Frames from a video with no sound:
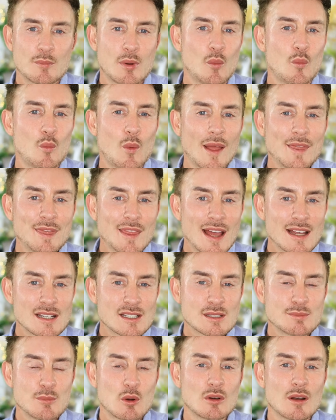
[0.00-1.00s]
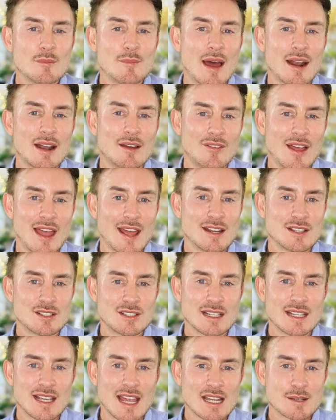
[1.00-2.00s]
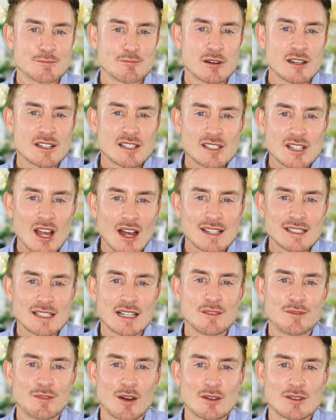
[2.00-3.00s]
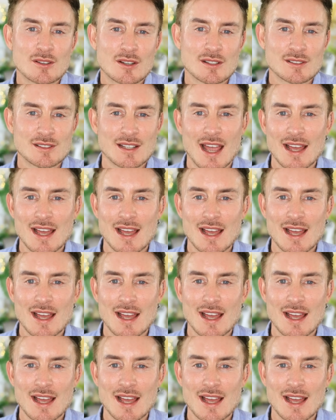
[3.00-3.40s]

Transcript: But when that small amount of energy gets precisely focused